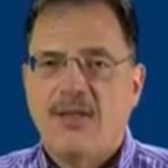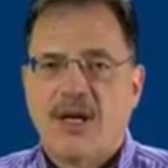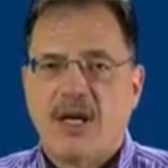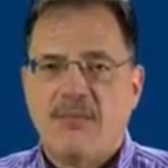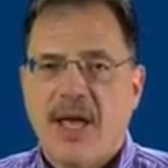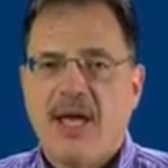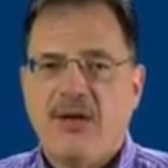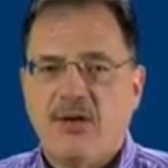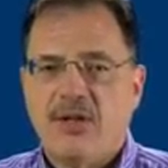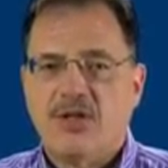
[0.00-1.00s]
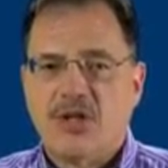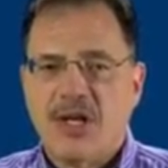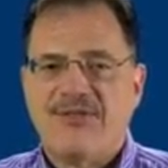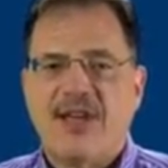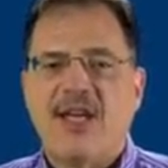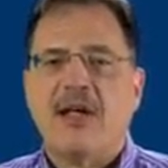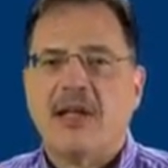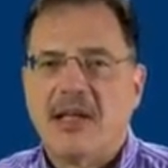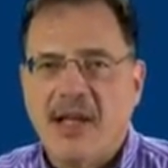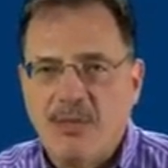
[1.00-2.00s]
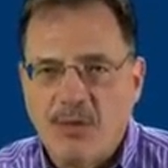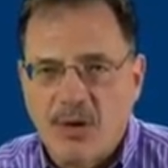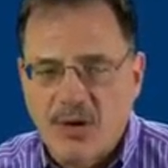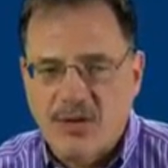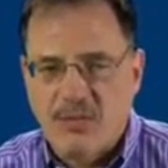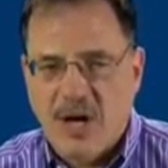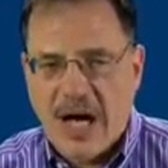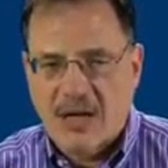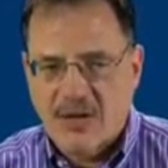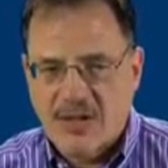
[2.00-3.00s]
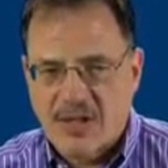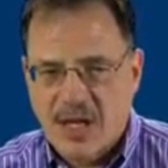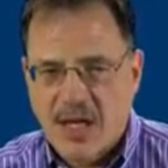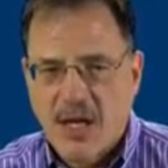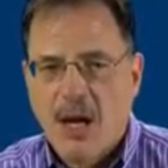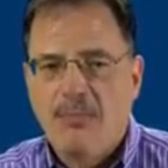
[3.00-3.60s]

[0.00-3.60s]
The commander-in-chief in a liberal democracy